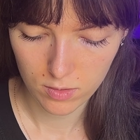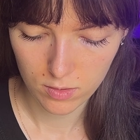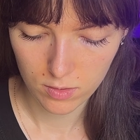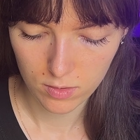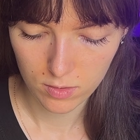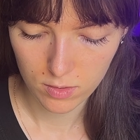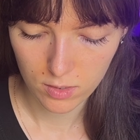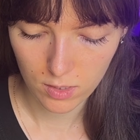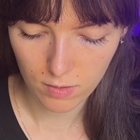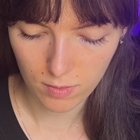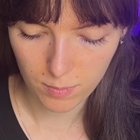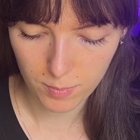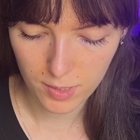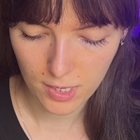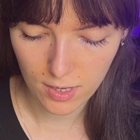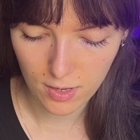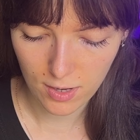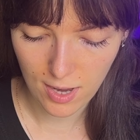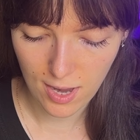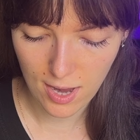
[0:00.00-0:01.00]
Let's give him
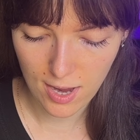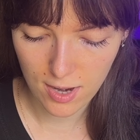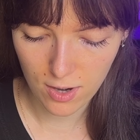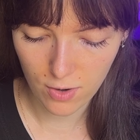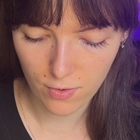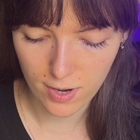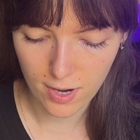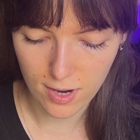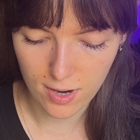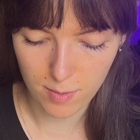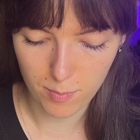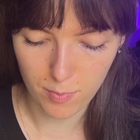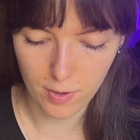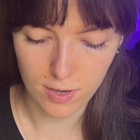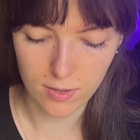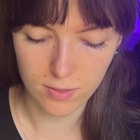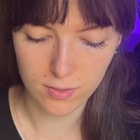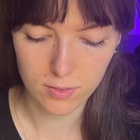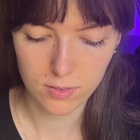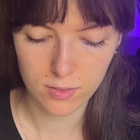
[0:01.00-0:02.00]
like angry
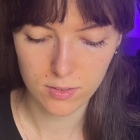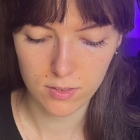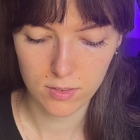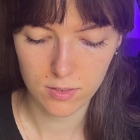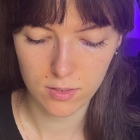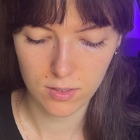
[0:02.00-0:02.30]
eyebrows.